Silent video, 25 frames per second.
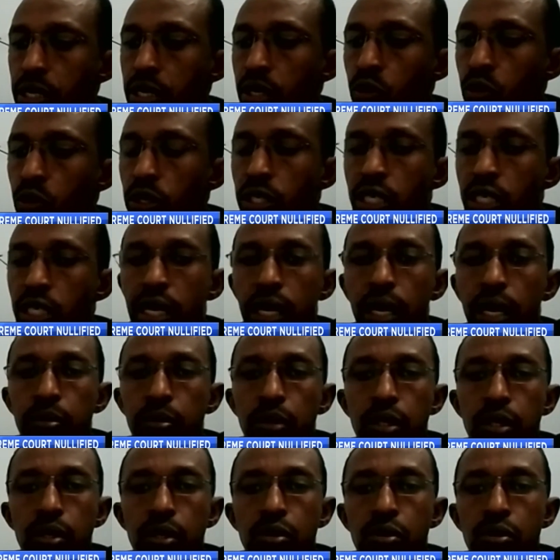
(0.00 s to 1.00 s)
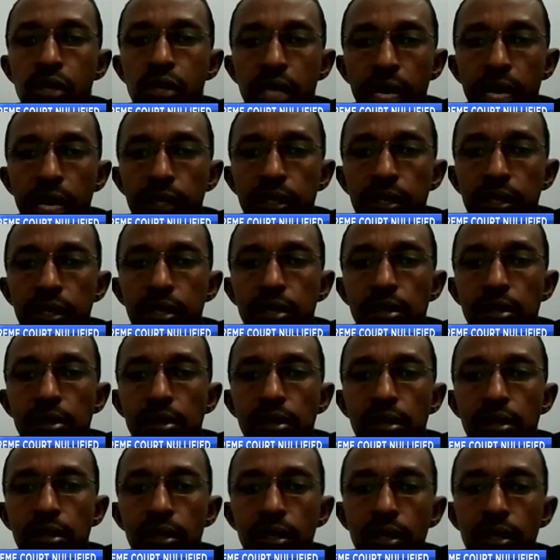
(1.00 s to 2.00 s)
it comes to taxes,
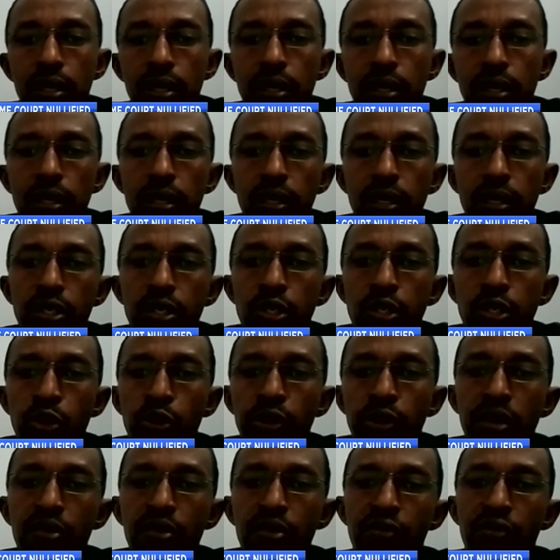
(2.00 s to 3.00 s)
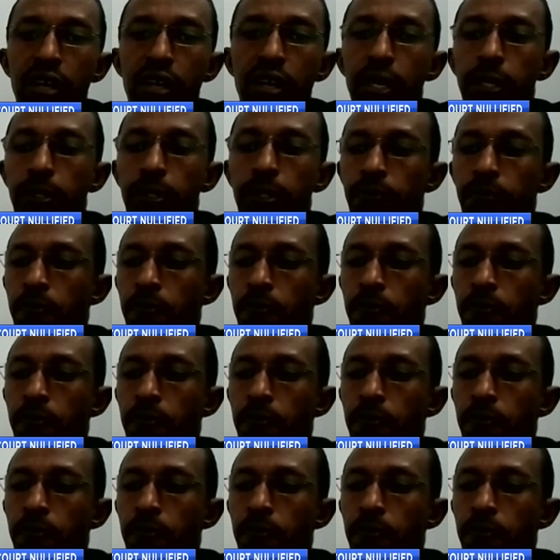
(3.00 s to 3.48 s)
you never